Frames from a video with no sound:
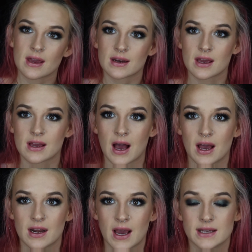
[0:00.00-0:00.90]
and
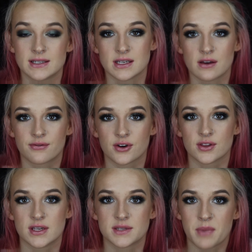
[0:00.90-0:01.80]
got an idea for
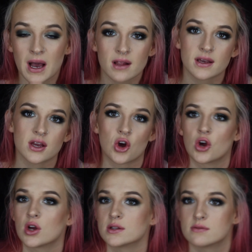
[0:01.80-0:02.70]
this palette
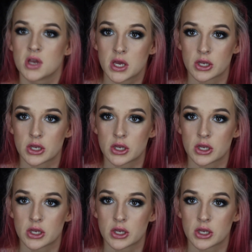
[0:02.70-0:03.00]
on,